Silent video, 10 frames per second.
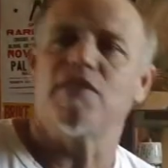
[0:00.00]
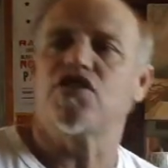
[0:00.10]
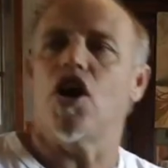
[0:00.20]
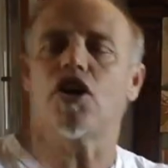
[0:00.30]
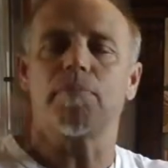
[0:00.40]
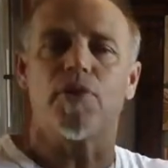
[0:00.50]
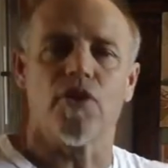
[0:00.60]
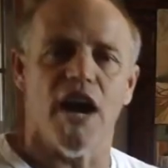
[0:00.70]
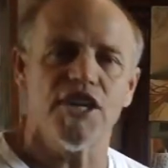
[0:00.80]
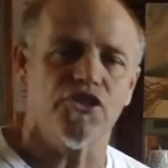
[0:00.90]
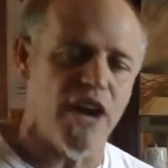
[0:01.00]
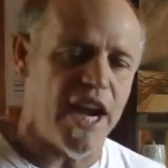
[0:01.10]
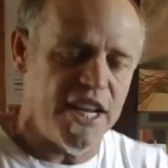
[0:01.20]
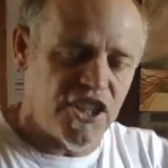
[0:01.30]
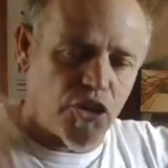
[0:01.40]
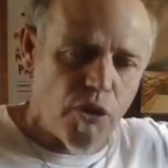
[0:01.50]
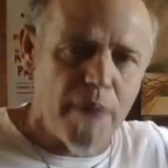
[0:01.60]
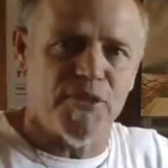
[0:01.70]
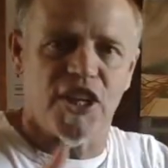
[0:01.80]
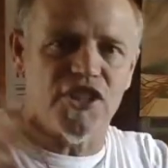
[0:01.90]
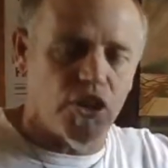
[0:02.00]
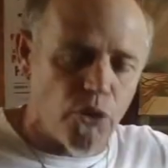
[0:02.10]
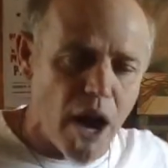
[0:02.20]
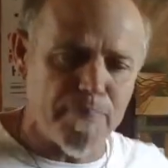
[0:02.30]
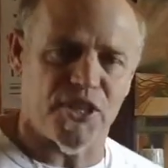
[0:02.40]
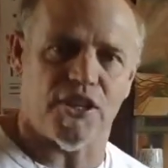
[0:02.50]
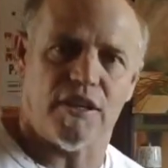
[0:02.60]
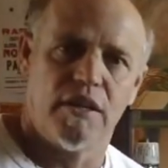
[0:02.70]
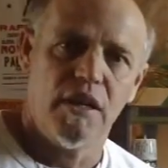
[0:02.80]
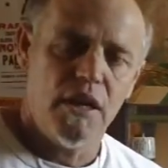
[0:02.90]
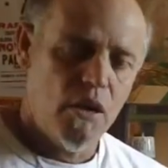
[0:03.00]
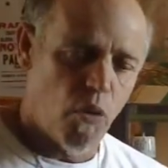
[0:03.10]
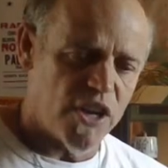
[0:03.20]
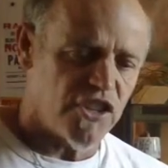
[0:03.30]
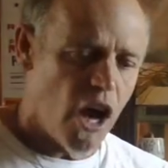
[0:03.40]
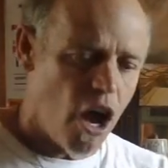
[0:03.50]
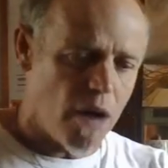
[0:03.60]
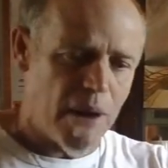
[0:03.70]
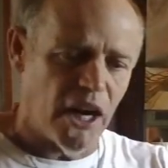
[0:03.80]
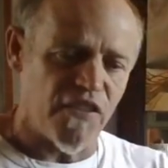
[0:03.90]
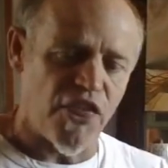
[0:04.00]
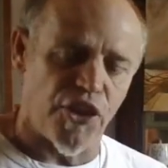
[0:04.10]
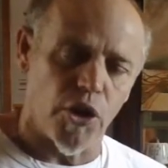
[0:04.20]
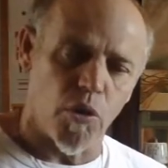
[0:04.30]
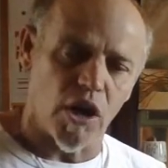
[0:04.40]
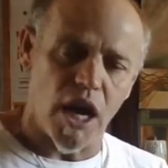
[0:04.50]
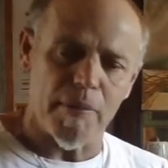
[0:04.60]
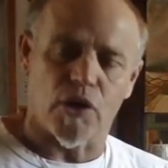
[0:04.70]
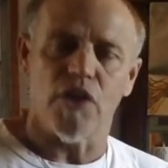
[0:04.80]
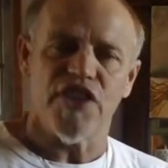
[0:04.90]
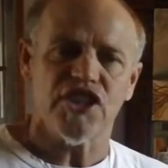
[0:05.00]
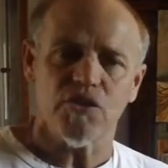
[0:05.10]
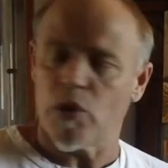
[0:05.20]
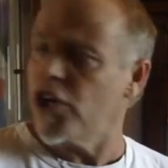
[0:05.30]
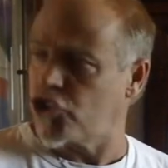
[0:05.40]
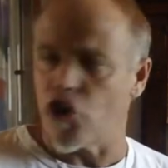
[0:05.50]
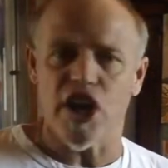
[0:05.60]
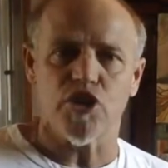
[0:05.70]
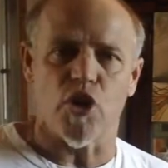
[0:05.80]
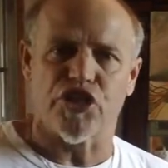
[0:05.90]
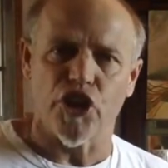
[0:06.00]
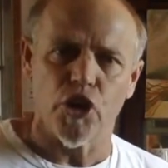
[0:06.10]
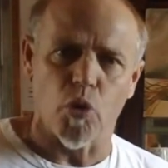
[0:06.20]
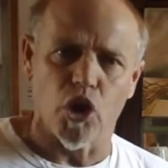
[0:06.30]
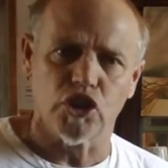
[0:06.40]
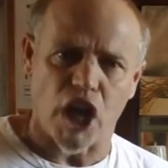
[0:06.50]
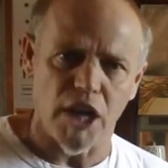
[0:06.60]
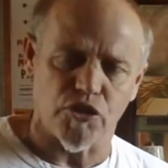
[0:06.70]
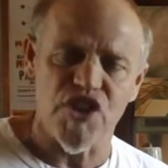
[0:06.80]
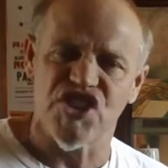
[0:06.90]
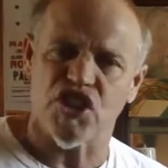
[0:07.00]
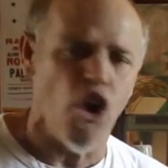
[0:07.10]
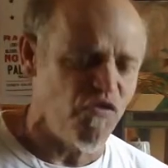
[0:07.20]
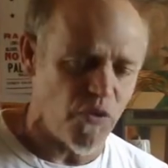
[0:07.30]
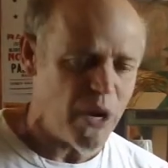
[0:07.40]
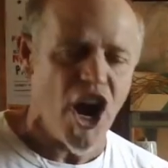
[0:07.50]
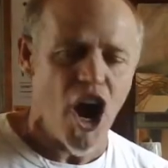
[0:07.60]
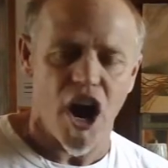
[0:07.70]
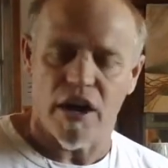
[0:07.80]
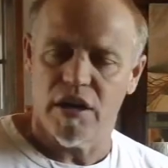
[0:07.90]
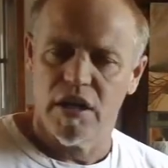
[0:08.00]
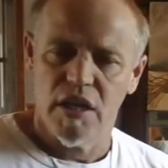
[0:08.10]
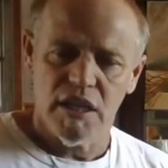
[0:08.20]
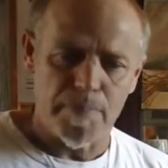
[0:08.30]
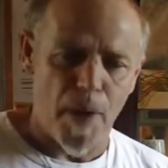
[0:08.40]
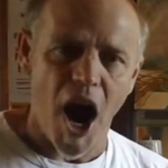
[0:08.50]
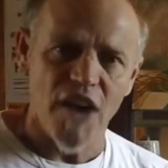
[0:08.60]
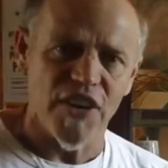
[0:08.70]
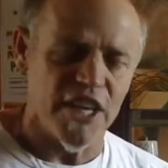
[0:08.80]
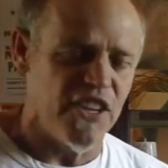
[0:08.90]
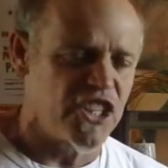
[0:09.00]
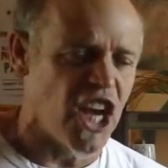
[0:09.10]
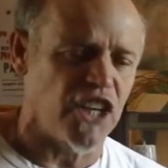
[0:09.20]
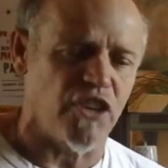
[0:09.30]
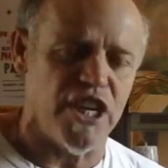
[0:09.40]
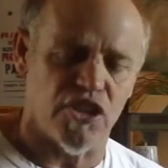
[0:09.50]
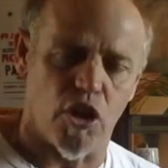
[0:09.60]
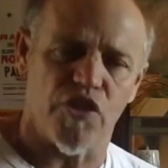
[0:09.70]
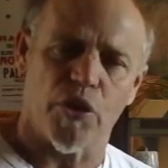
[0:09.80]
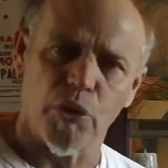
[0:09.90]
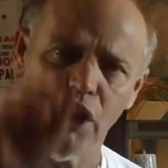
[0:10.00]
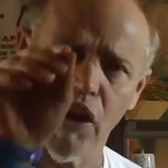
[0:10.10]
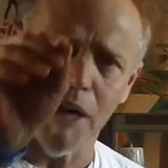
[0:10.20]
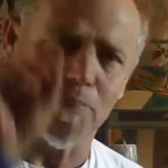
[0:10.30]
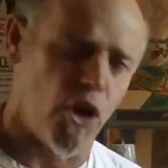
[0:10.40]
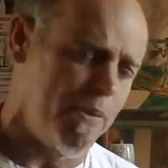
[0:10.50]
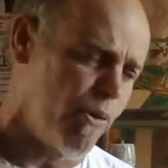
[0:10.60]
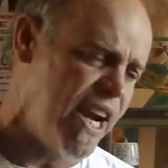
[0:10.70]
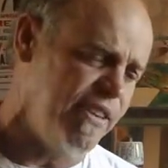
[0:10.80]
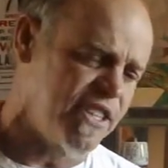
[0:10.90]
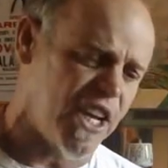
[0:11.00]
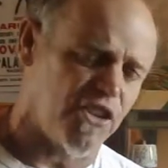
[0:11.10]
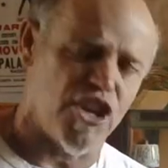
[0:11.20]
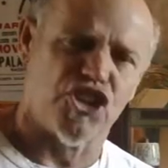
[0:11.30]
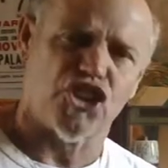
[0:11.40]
it's all computerized trade. It's corruption. It's corruption. What is the hallmark of a third world company? This is, we're turned into a third world country. So we are. The poverty in this country is growing. The real unemployment rate in this country is